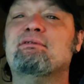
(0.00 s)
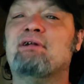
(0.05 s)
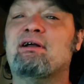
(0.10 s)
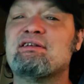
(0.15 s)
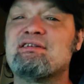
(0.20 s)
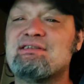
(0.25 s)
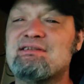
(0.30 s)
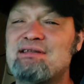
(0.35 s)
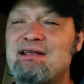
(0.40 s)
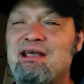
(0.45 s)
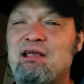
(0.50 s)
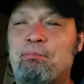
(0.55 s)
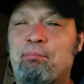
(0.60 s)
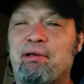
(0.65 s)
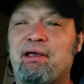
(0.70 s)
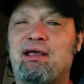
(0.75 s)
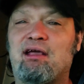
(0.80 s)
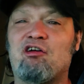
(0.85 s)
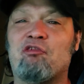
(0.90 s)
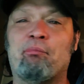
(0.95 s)
a sneak
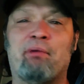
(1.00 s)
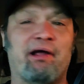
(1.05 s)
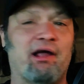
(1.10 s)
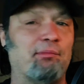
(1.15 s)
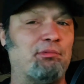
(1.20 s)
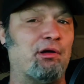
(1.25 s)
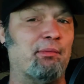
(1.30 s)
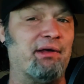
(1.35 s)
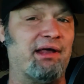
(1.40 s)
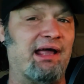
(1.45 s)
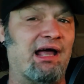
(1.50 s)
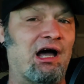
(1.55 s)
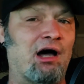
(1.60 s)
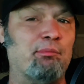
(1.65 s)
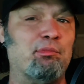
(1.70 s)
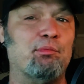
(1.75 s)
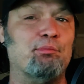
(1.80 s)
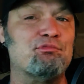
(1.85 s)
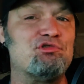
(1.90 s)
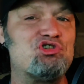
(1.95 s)
peek of my upcoming
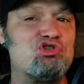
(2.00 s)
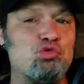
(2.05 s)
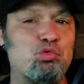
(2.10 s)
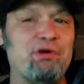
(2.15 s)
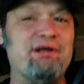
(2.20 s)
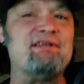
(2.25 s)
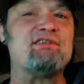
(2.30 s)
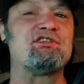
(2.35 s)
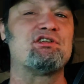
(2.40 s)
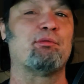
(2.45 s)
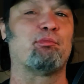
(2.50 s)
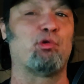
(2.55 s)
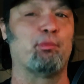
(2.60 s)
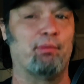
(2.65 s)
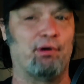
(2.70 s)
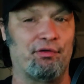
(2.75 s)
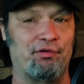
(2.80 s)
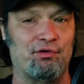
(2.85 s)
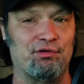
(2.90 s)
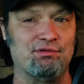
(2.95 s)
album, Sweet Summer
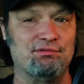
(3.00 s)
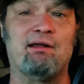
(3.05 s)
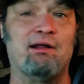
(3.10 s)
Mother.